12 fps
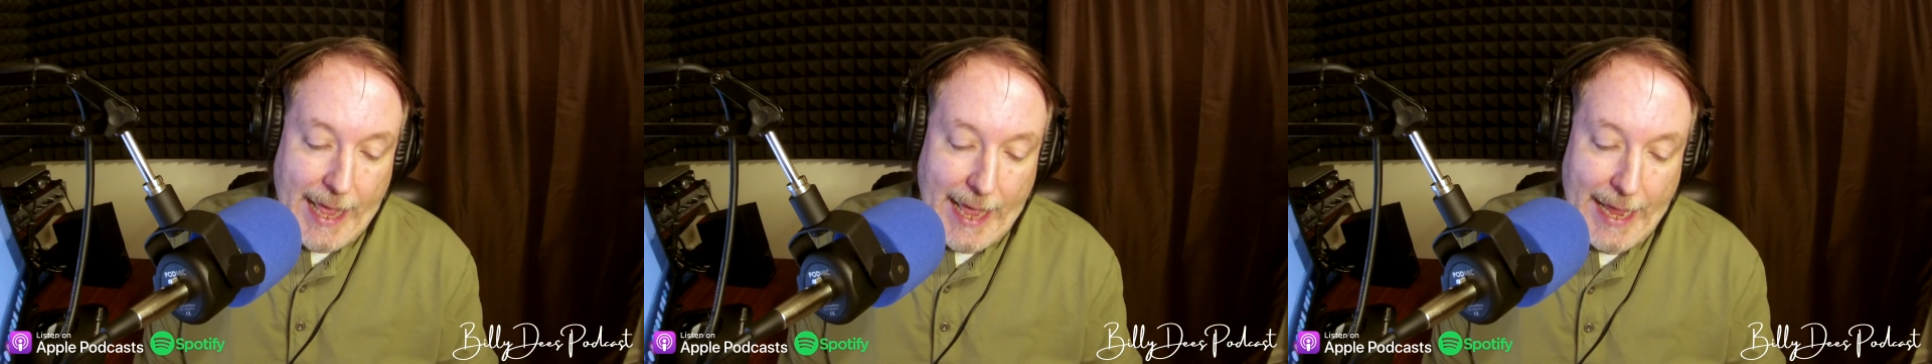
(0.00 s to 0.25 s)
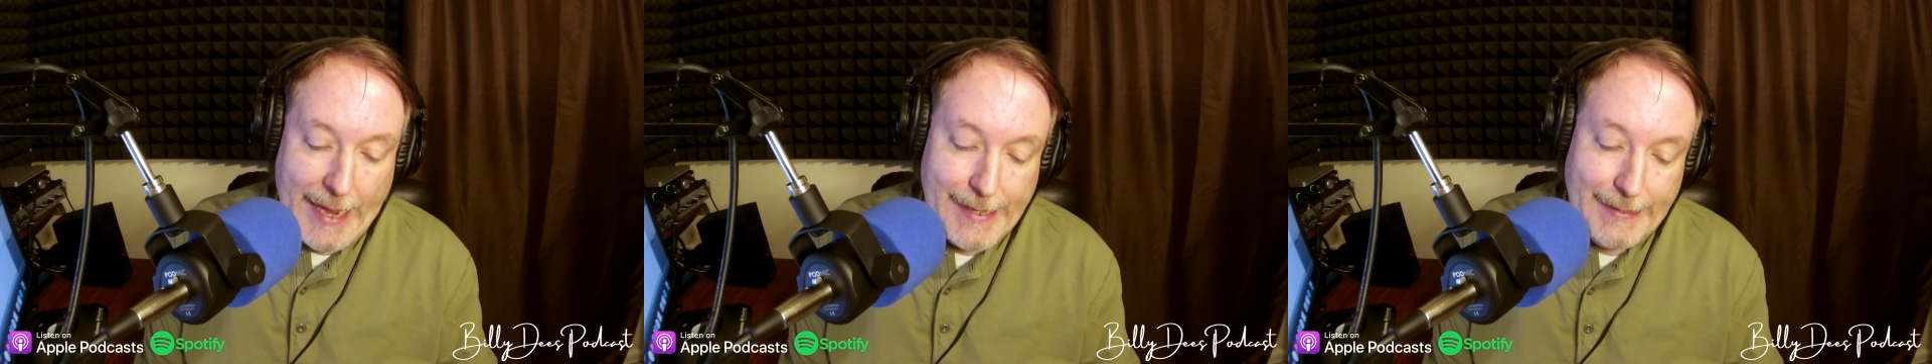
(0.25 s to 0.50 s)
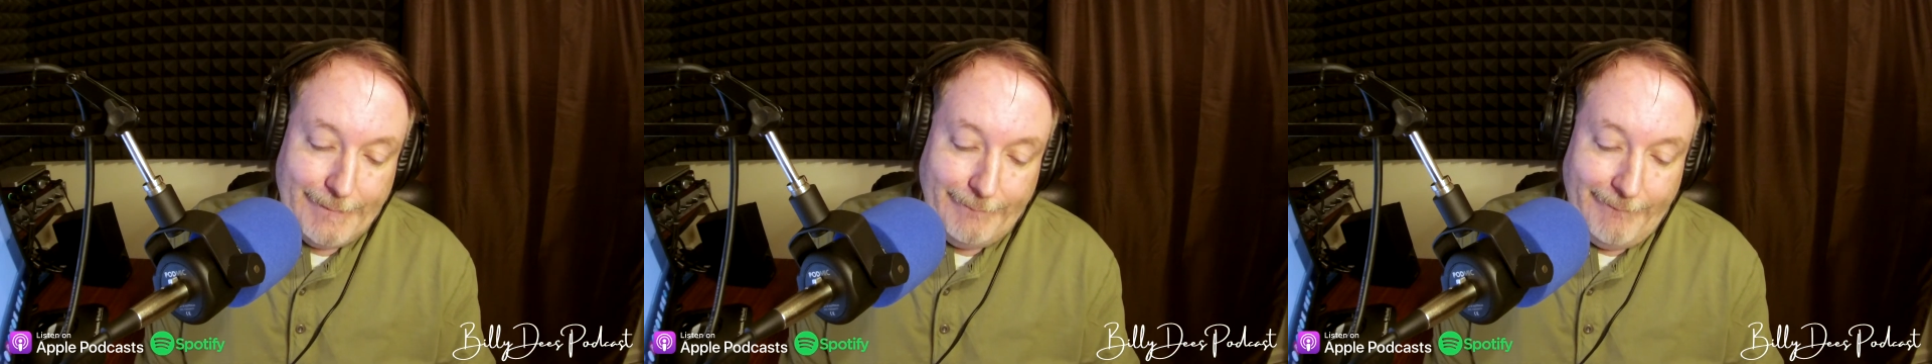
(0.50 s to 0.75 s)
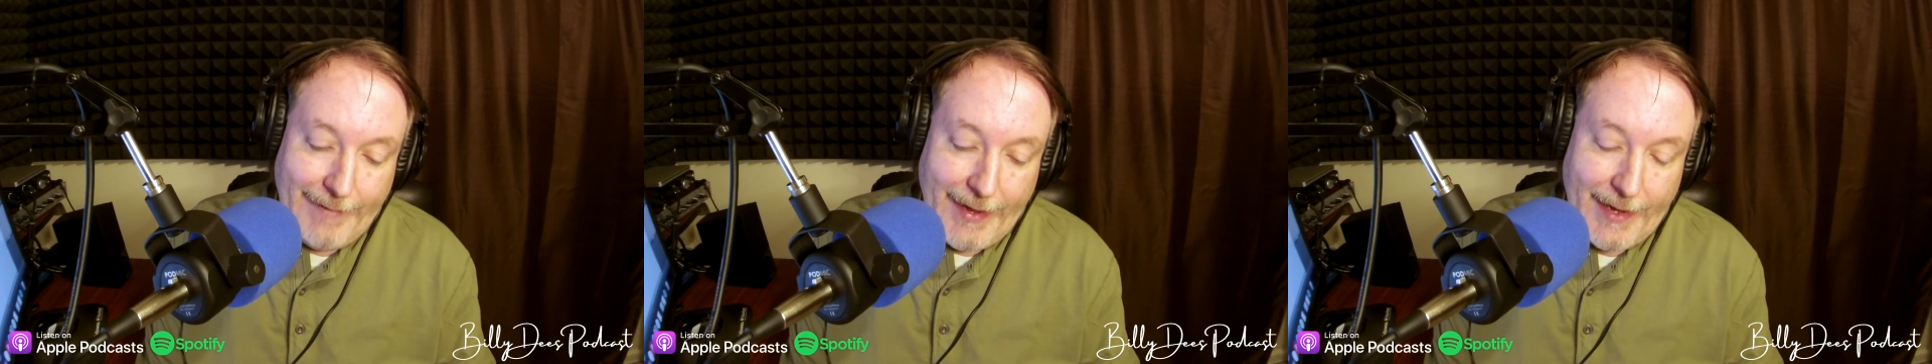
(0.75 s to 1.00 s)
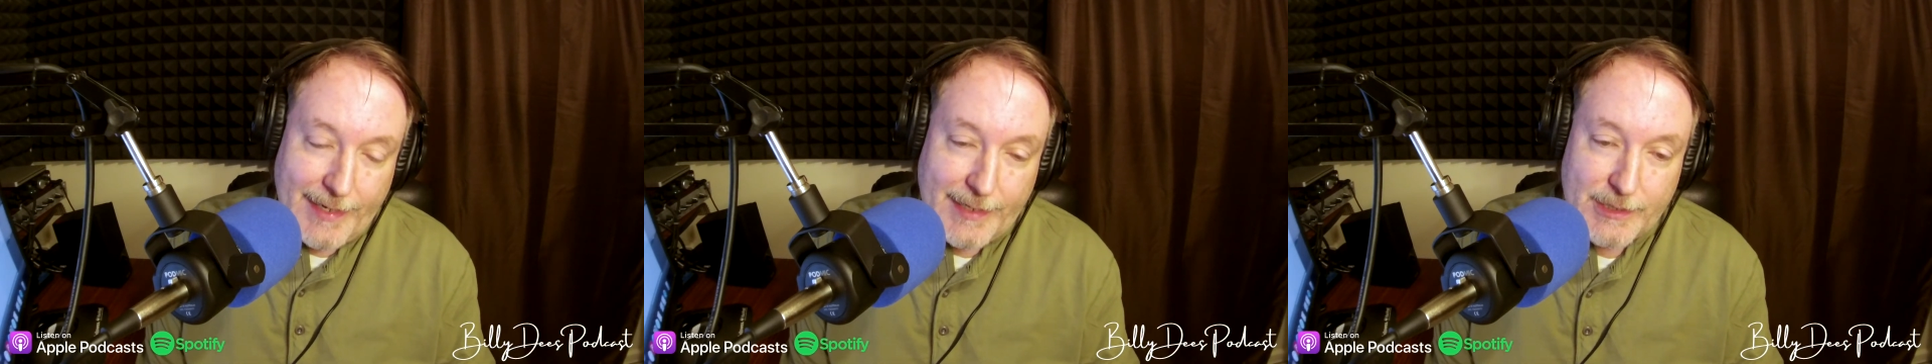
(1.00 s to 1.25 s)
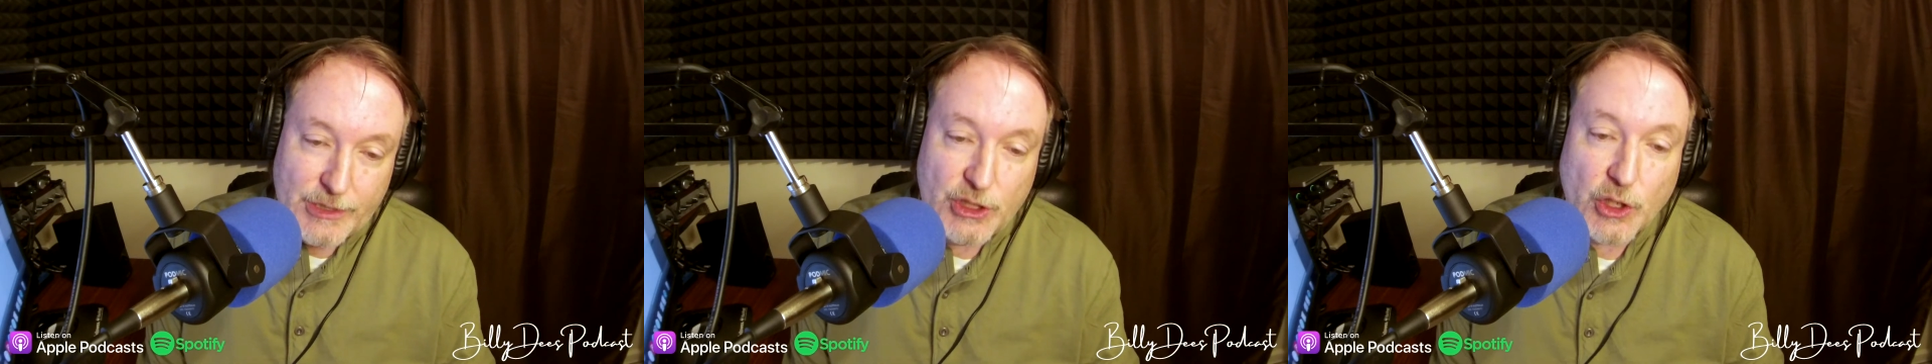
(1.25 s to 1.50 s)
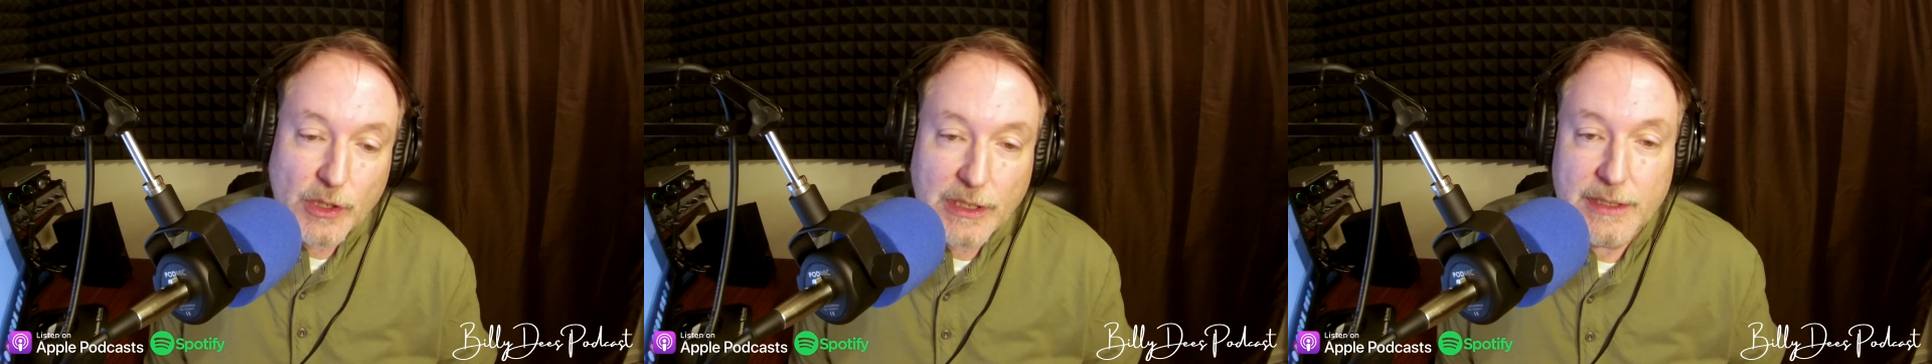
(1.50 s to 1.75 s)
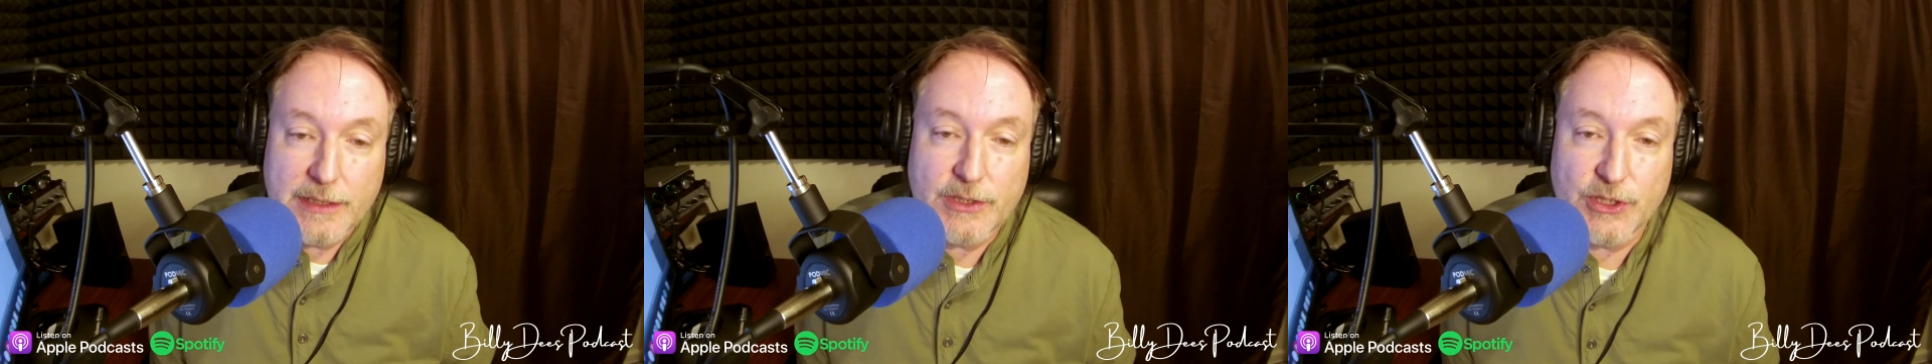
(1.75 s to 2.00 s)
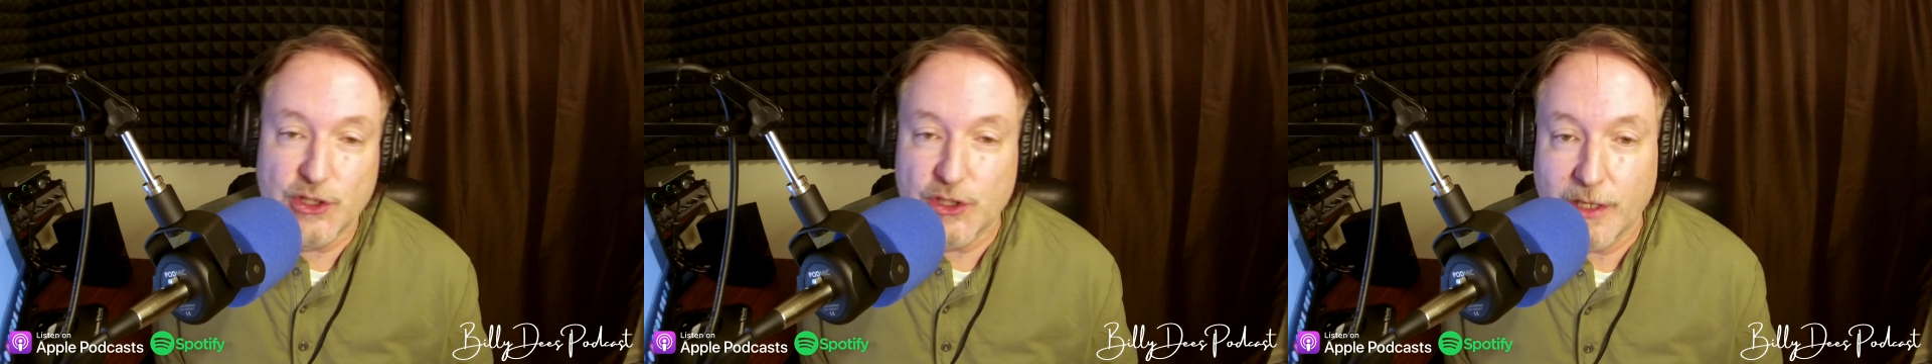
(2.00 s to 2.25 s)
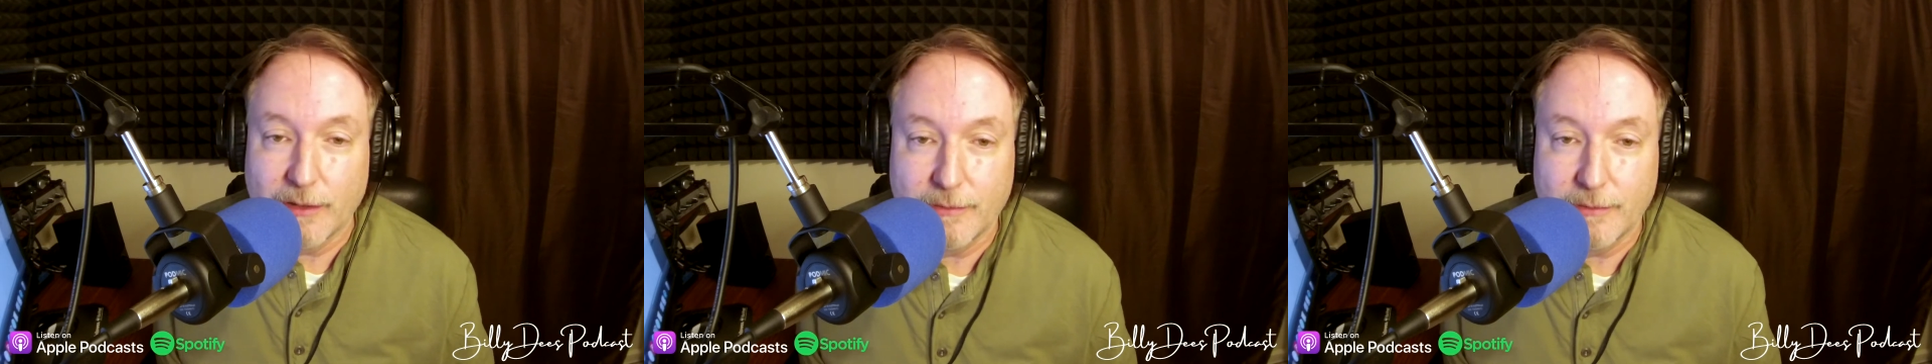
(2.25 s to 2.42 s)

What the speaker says: And journalists,